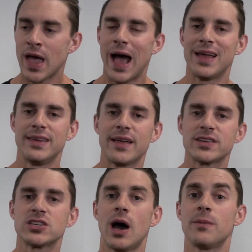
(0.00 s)
Another
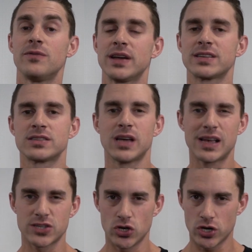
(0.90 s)
type of
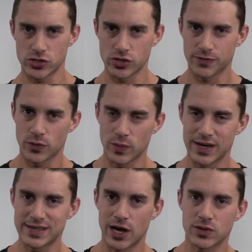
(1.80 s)
exercise that you can do for rear
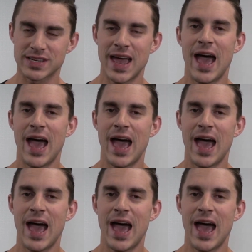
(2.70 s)
delts